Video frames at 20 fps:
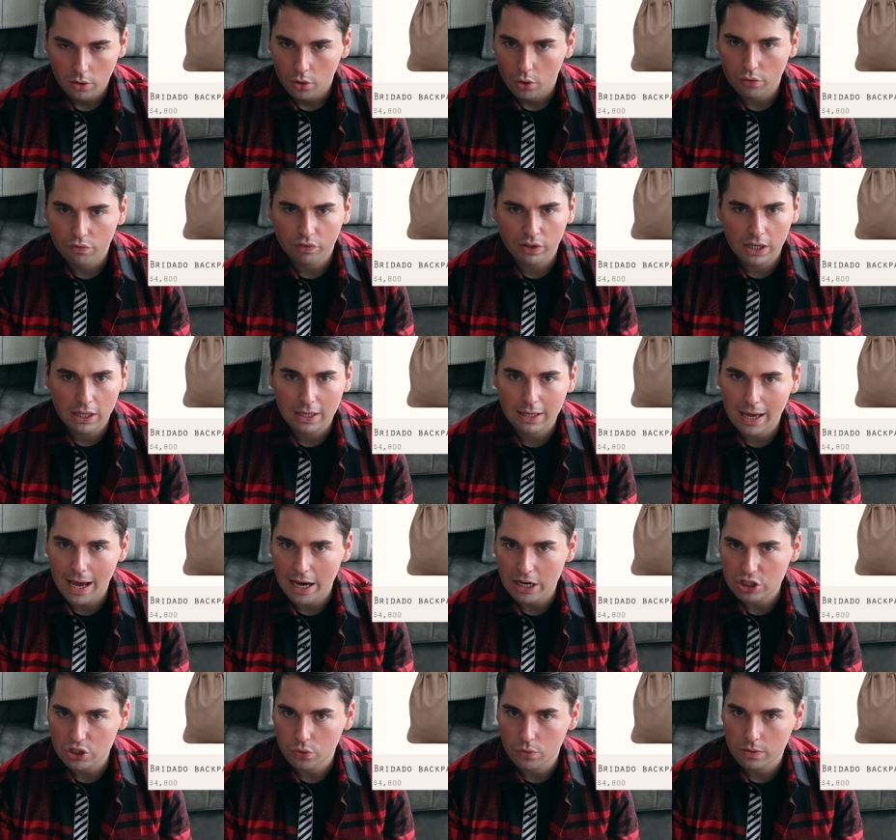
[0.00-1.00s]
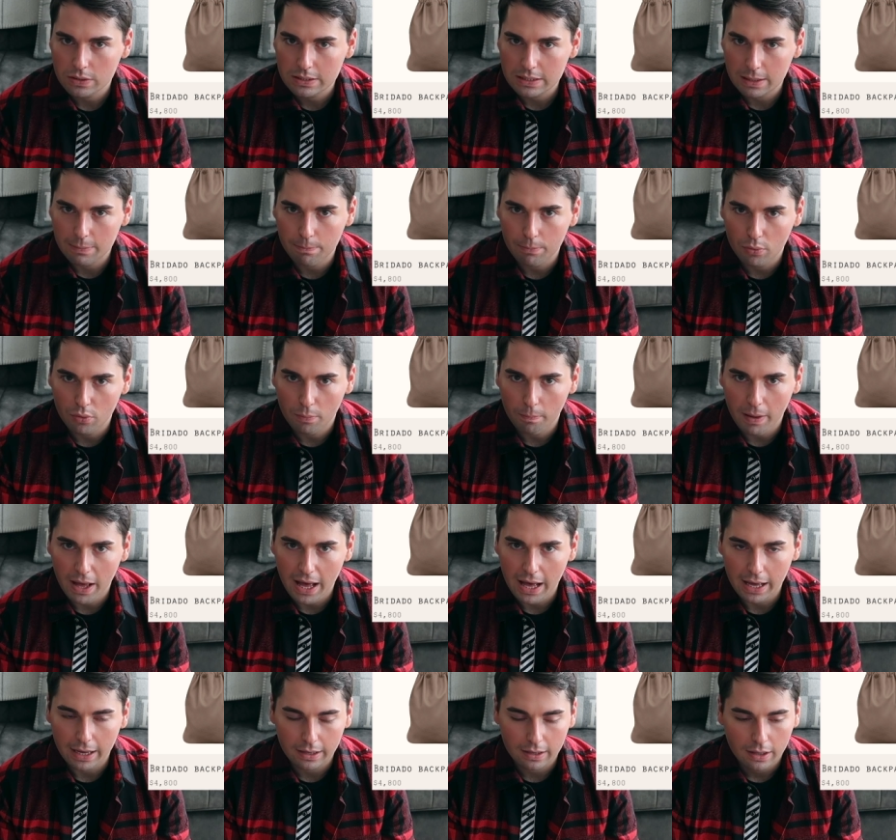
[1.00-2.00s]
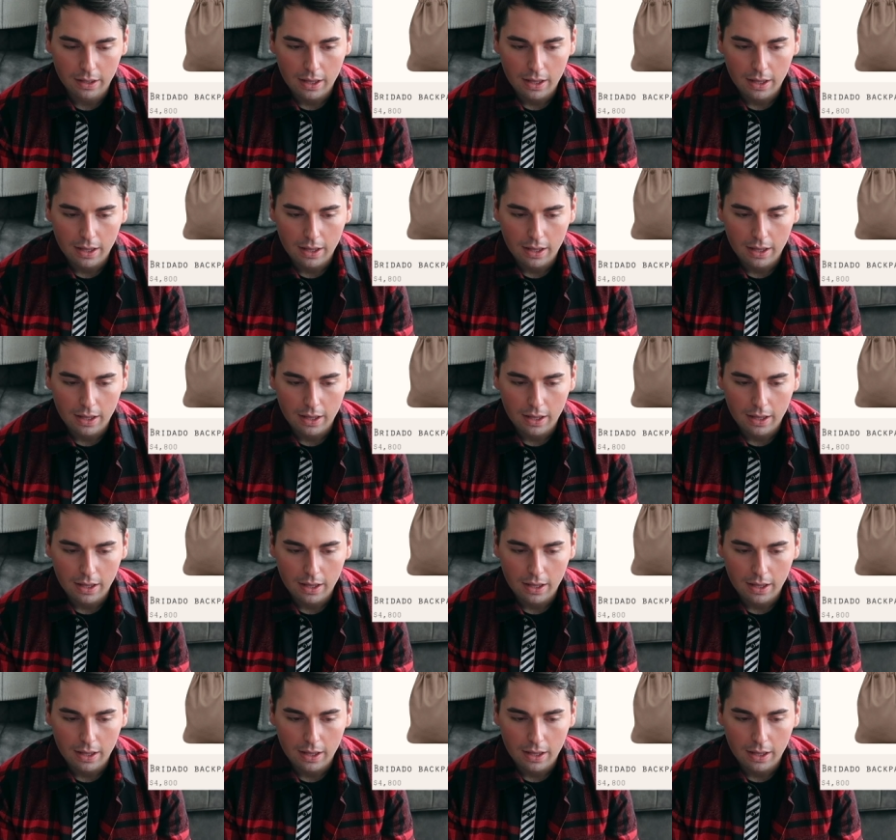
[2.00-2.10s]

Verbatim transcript: a really casual, simple bag